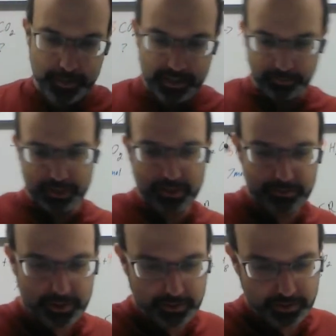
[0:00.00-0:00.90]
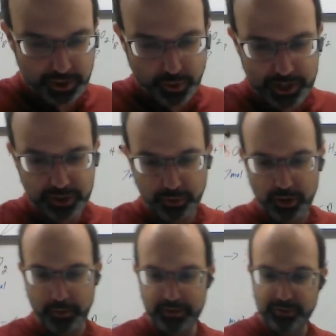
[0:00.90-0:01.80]
Sometimes the question will
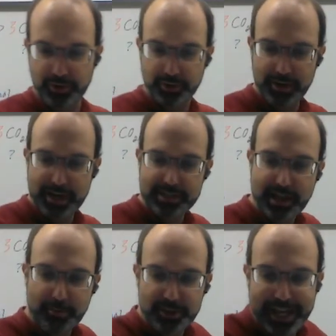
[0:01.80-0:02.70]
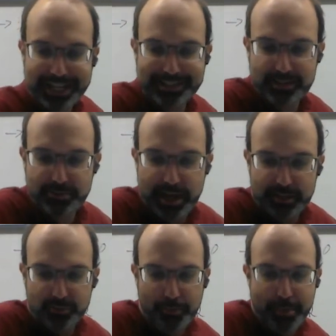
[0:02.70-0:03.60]
go a bit further and ask how much excess
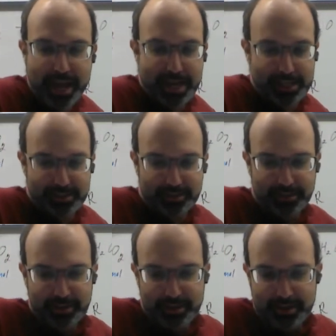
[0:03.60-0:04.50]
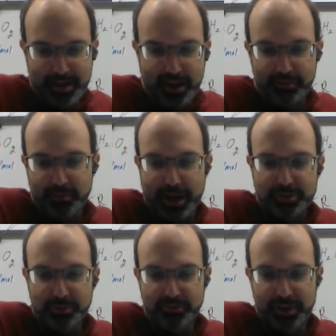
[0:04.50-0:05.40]
reactant remains after the
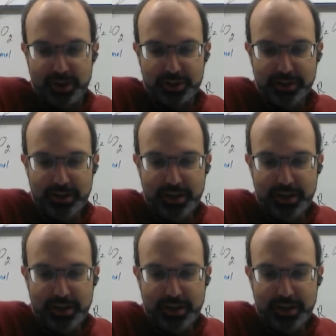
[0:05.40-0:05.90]
reaction was finished.